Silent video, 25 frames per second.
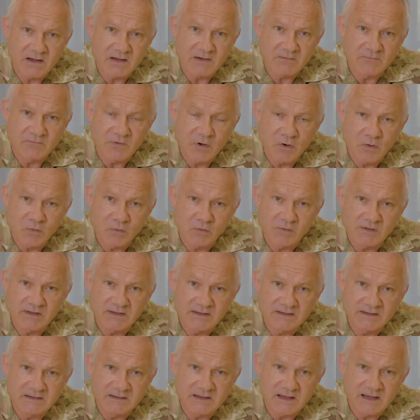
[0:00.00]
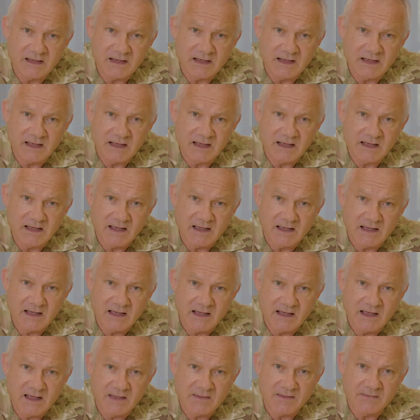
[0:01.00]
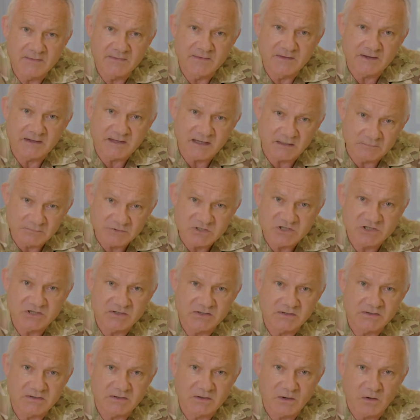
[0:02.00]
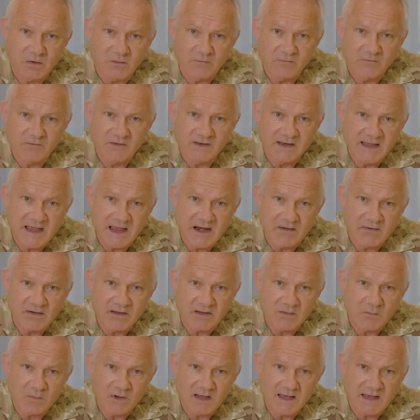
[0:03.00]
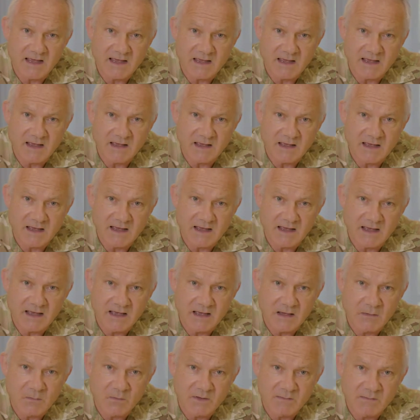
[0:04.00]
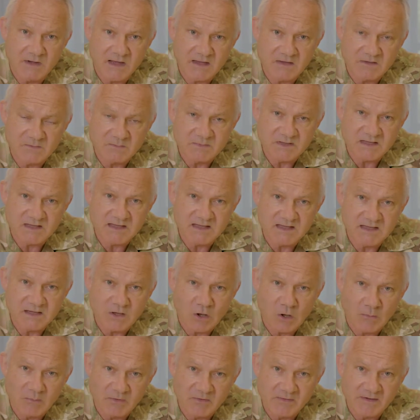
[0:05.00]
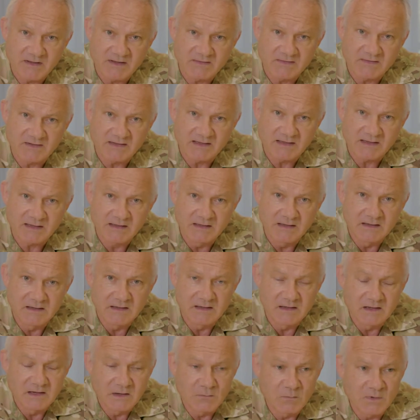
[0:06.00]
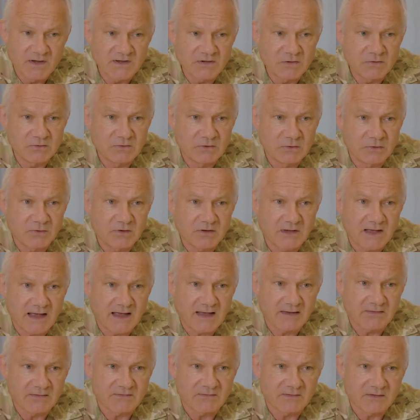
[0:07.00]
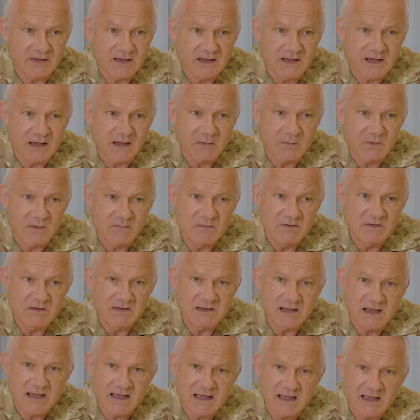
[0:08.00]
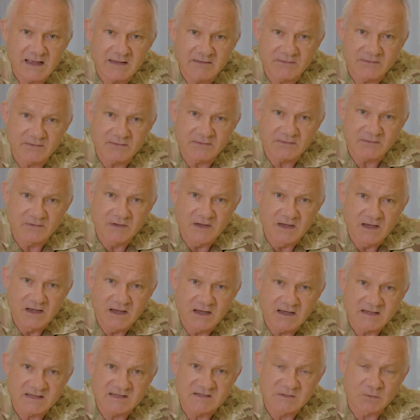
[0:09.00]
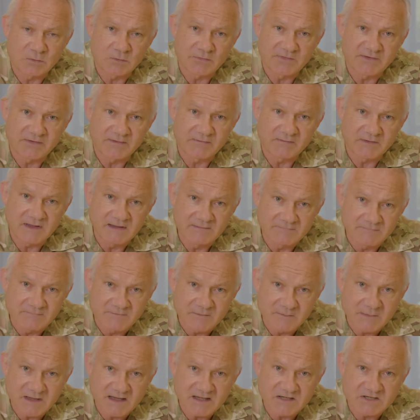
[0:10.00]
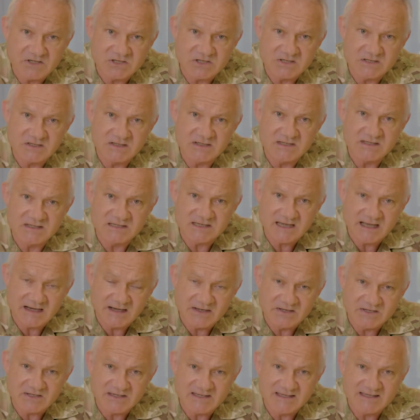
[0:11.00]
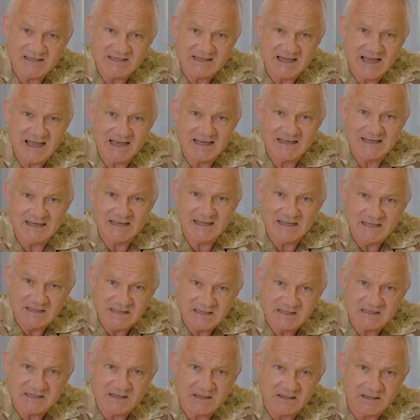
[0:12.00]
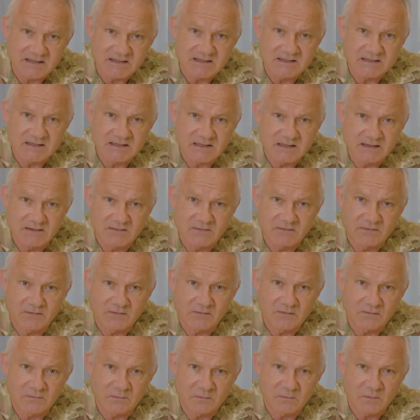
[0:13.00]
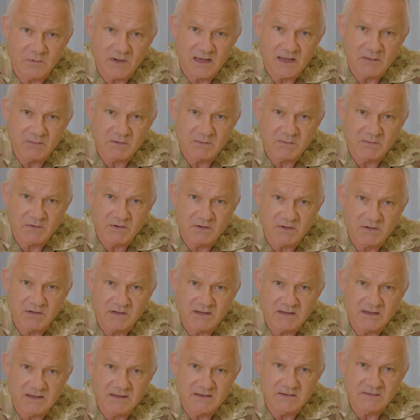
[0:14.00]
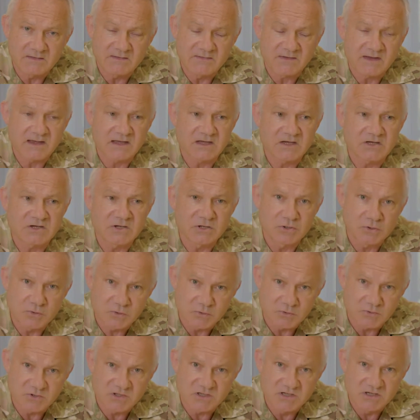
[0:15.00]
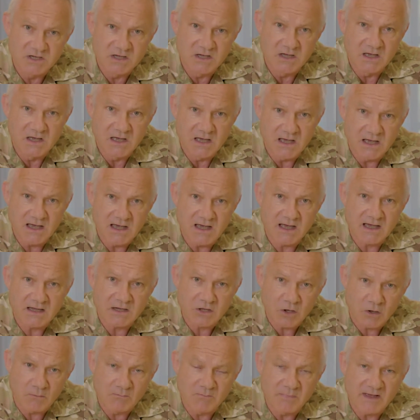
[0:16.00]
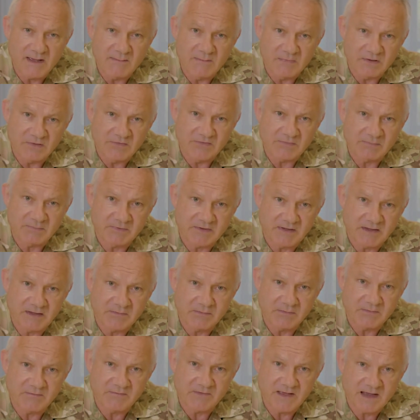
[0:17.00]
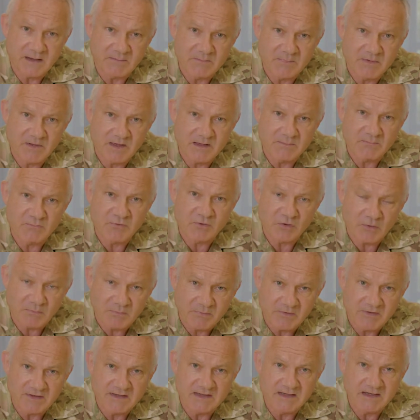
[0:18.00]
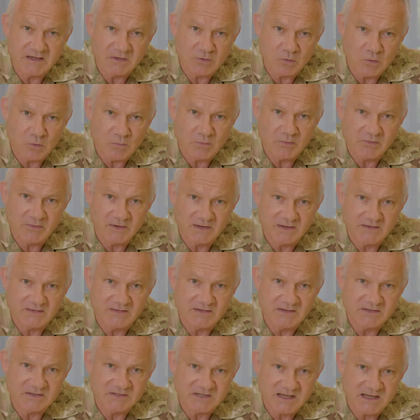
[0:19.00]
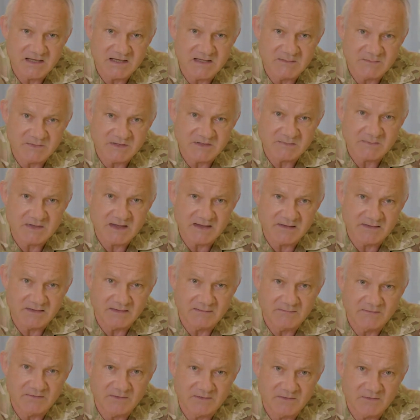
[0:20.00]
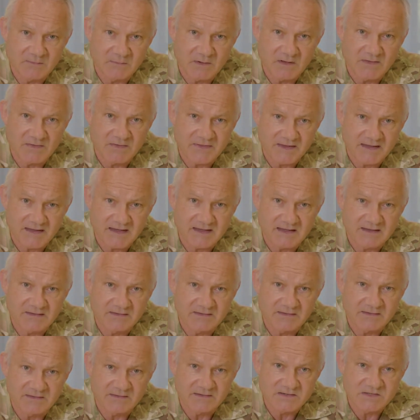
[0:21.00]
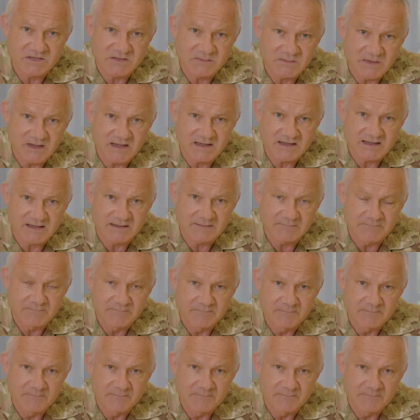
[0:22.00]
role in the culture of an area where we might be operating, when you look at women as a source of information, intelligence and insight into where we work, there is a huge combat multiplier effect by properly incorporating gender perspectives into our thinking and decision making.